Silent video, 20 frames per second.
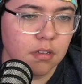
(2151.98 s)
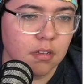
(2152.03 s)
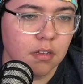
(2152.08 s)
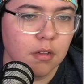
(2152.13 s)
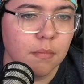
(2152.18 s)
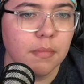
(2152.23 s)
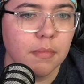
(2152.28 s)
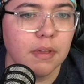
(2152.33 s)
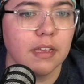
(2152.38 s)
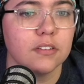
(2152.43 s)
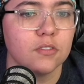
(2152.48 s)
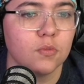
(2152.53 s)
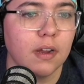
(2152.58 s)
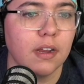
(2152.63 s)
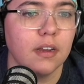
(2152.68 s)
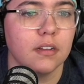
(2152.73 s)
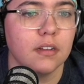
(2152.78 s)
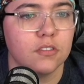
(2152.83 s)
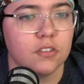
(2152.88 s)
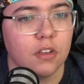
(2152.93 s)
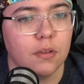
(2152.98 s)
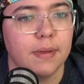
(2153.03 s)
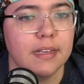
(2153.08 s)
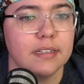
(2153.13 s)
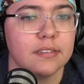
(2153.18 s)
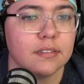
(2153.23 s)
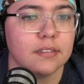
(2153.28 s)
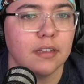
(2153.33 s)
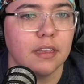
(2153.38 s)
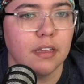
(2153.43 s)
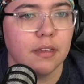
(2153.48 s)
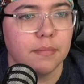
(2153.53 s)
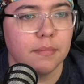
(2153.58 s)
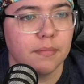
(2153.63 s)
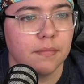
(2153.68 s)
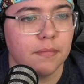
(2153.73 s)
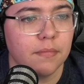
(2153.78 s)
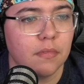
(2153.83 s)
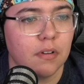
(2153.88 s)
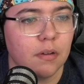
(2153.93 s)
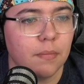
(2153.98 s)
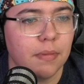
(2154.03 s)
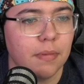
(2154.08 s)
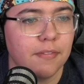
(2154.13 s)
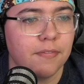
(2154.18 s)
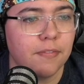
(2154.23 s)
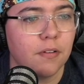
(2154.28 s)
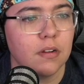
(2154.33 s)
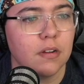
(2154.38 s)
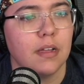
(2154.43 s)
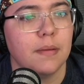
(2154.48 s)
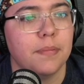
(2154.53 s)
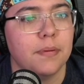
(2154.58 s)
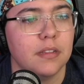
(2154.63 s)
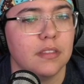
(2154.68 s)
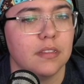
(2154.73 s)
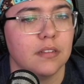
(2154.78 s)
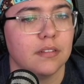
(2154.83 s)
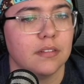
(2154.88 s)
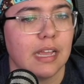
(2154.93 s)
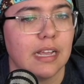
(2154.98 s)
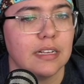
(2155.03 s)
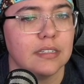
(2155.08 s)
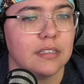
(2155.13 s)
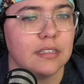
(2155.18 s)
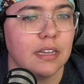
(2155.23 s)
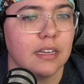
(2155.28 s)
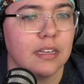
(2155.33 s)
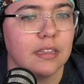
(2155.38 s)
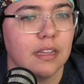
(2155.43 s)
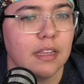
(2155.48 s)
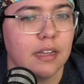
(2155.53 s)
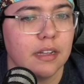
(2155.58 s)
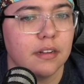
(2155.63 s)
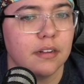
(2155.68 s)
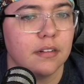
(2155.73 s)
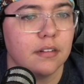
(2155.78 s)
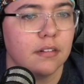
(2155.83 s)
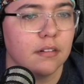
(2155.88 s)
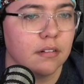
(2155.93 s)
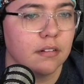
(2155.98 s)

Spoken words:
Because so basically before I put the lazy in there,